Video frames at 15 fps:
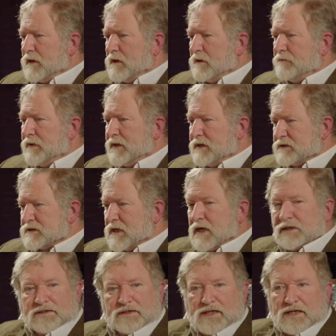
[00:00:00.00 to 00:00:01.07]
but it's
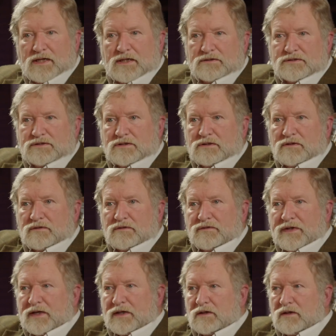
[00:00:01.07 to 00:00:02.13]
like the kids
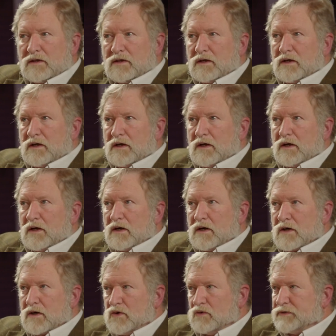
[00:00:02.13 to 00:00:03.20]
that
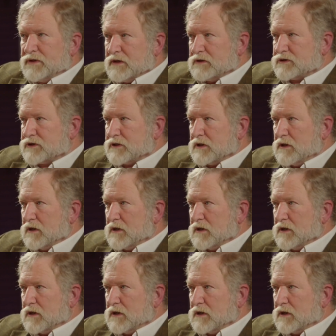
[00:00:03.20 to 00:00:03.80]
are home teached.